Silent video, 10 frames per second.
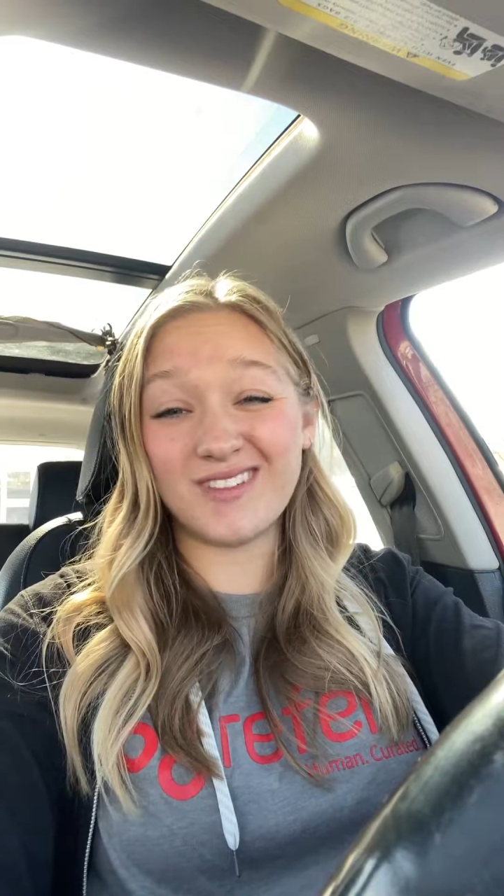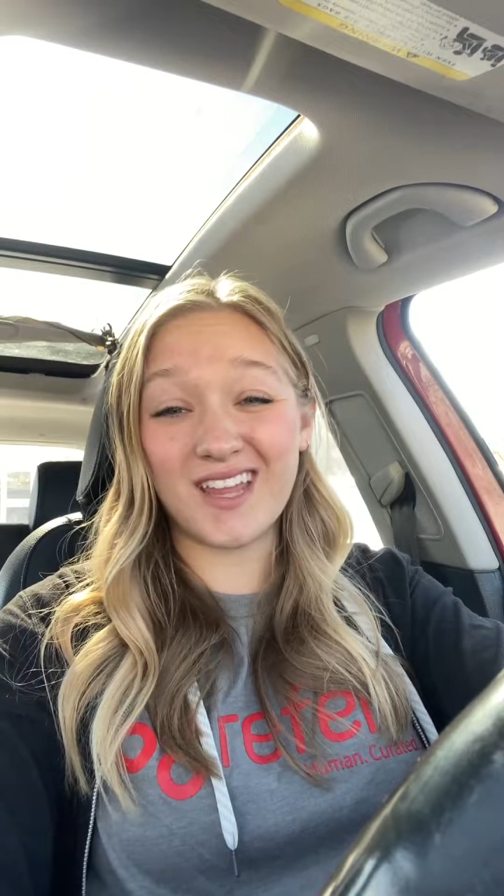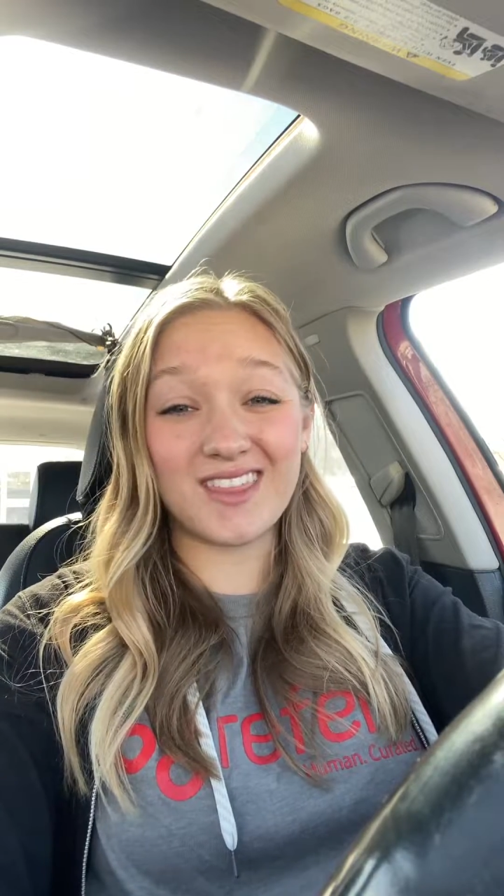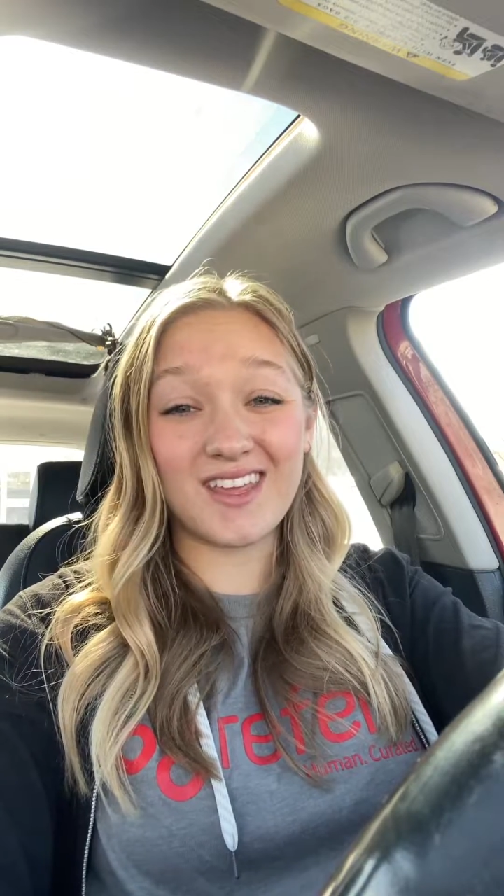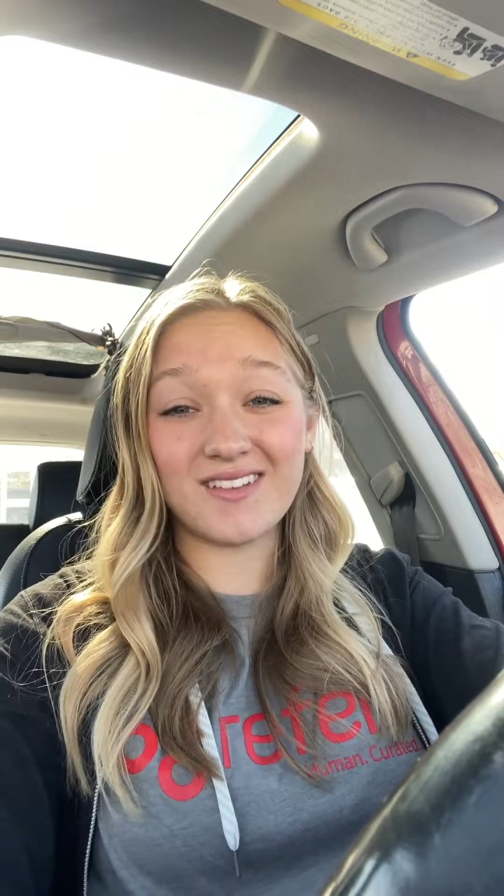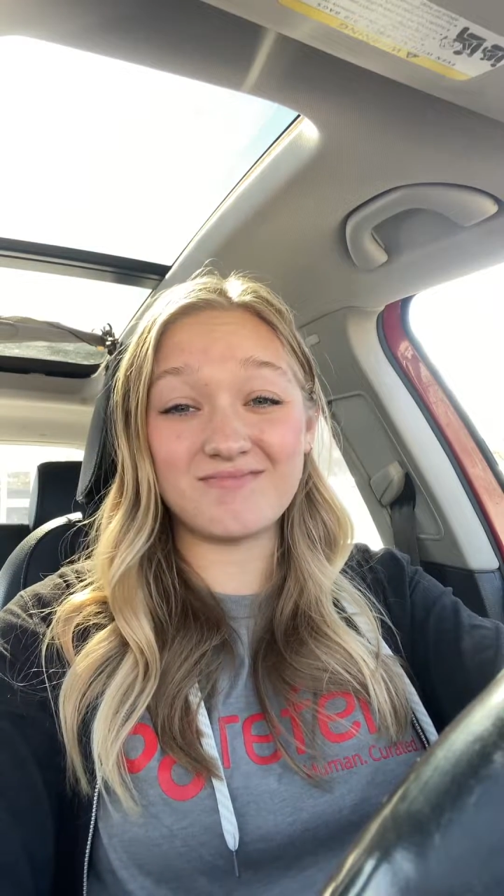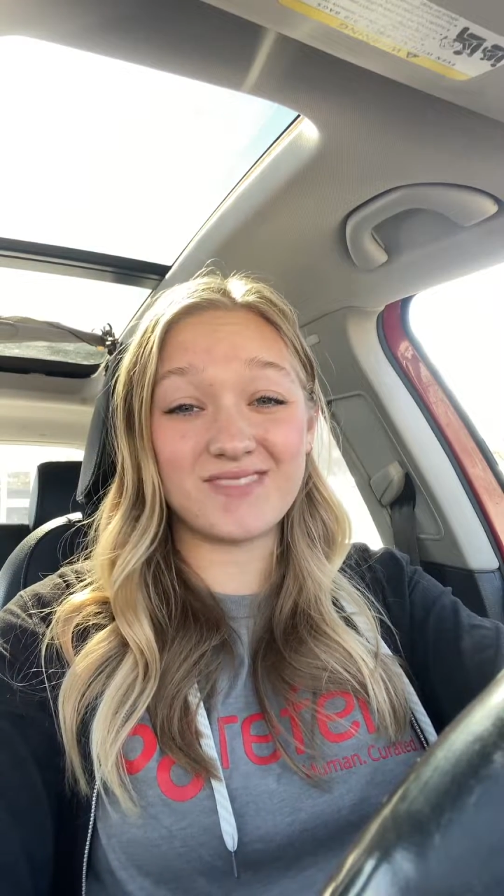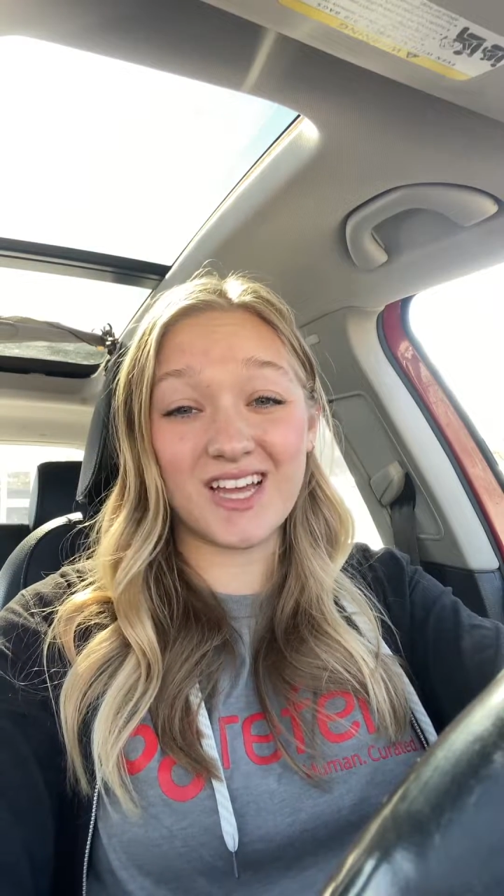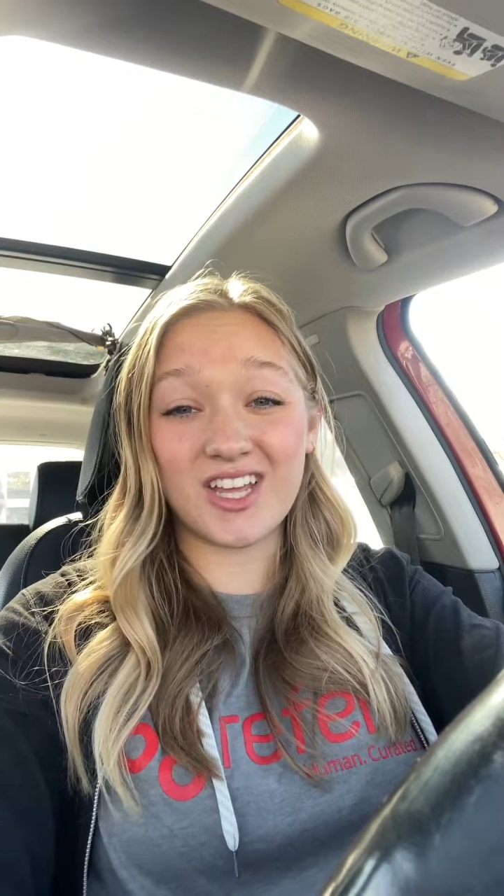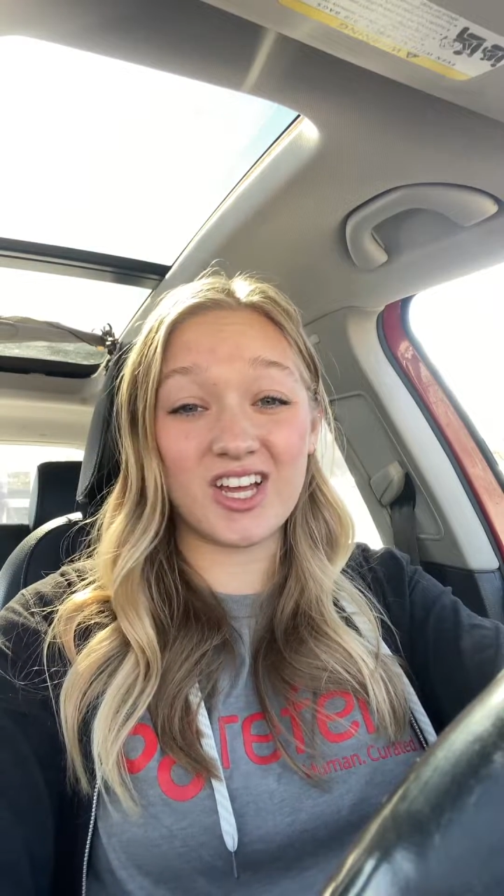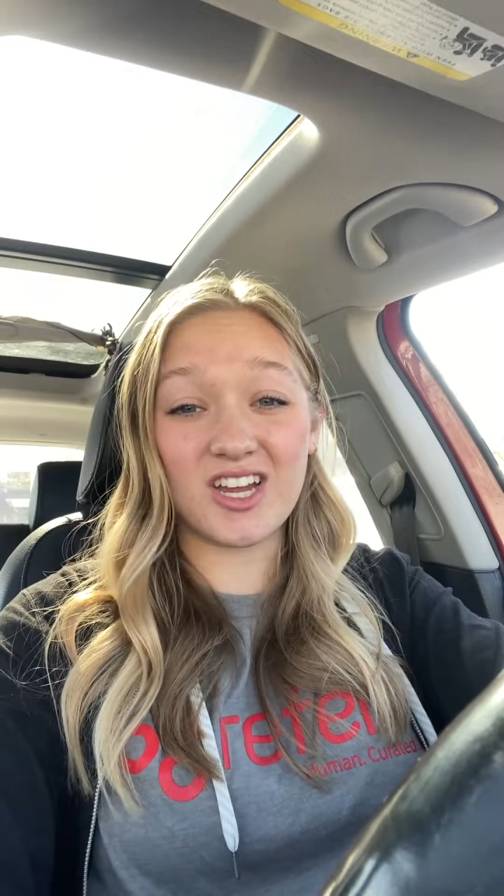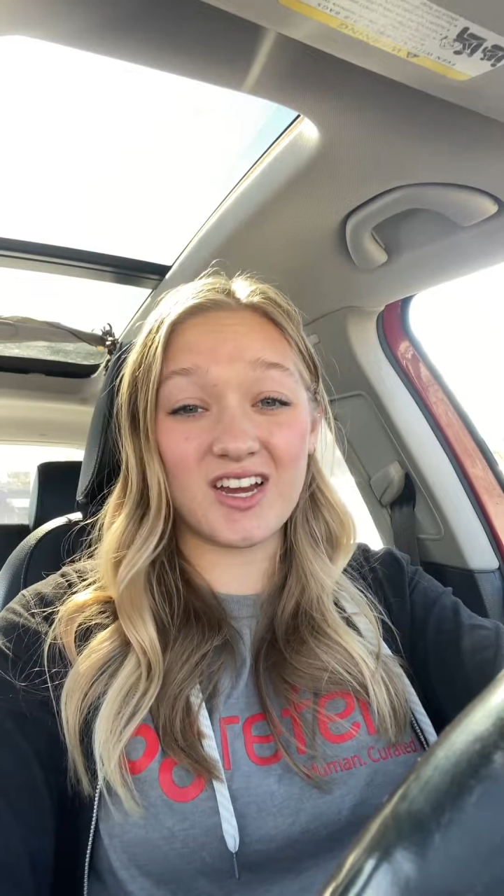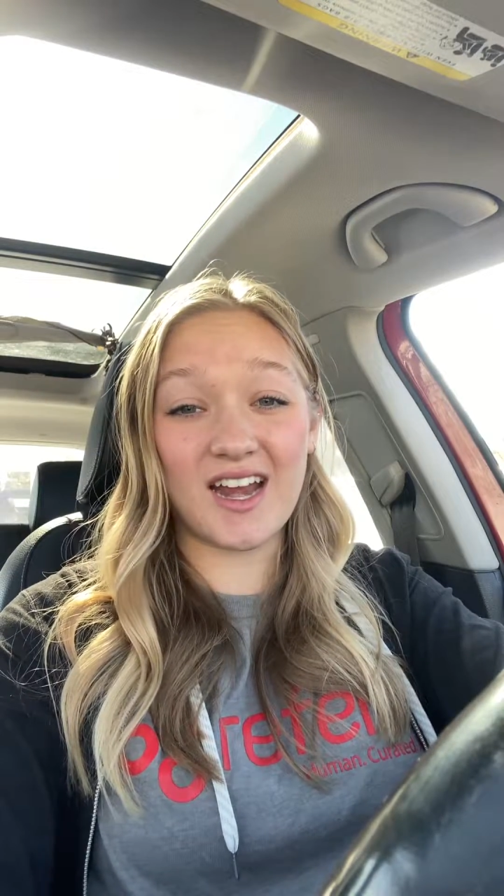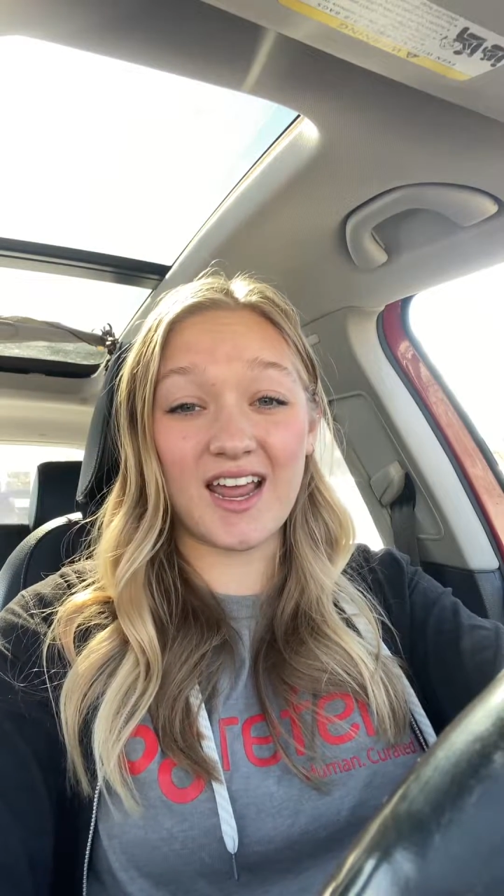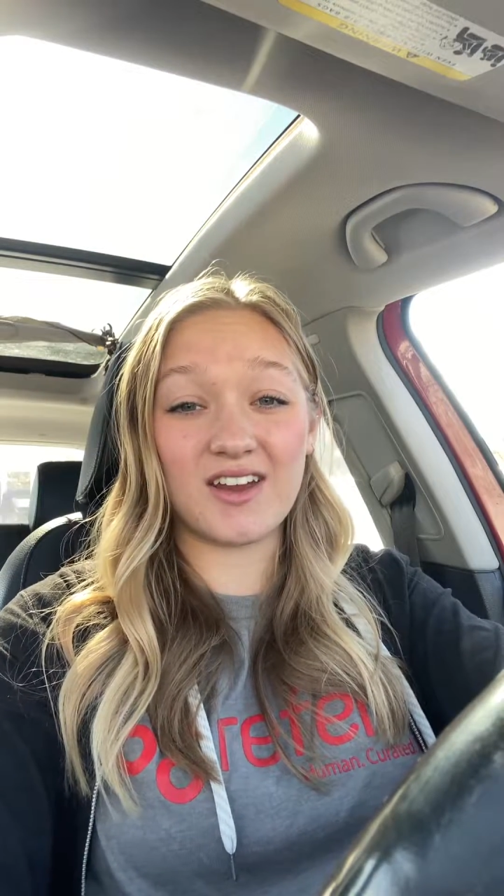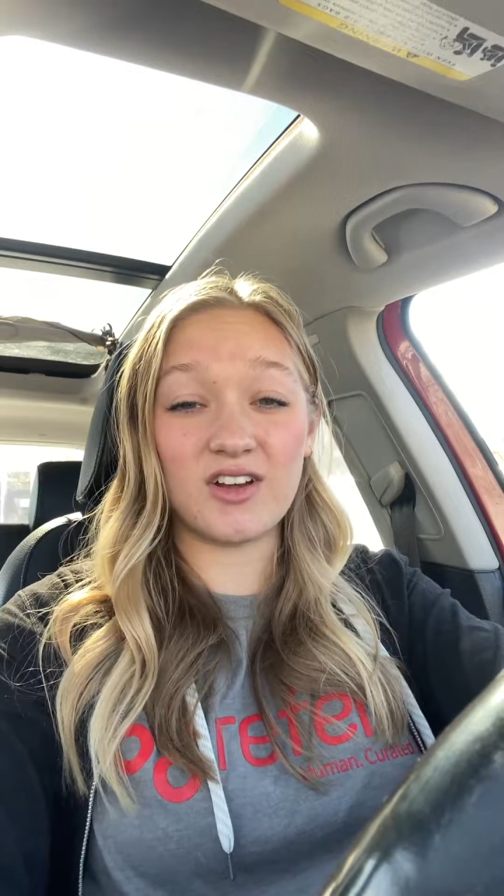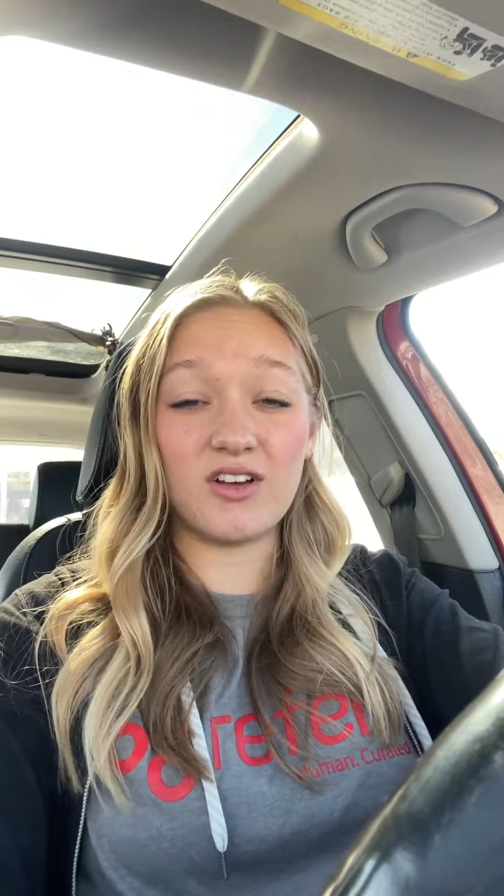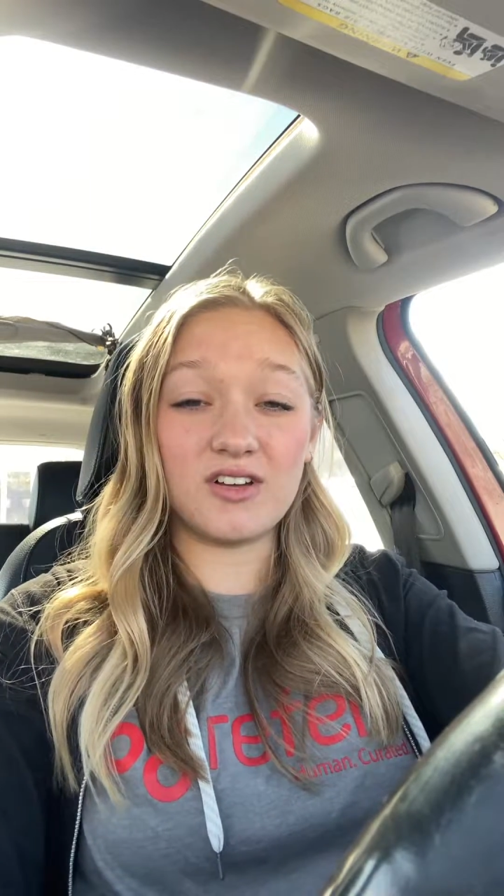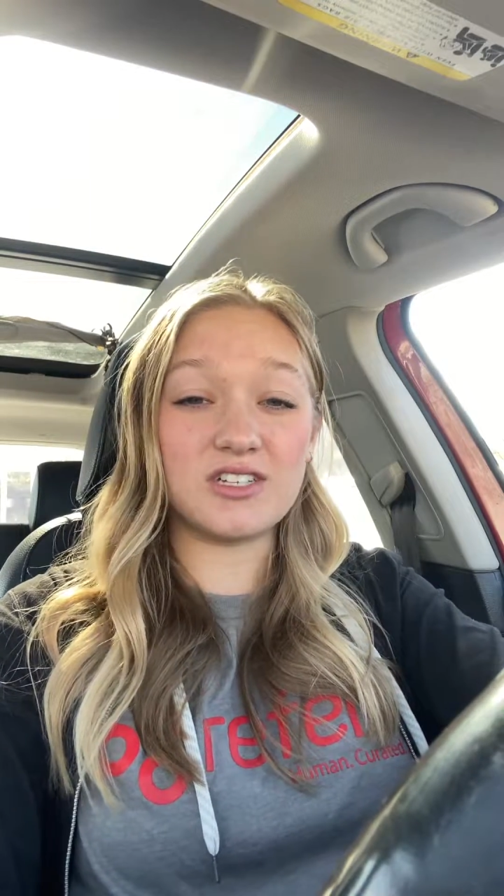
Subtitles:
nothing that you couldn't handle.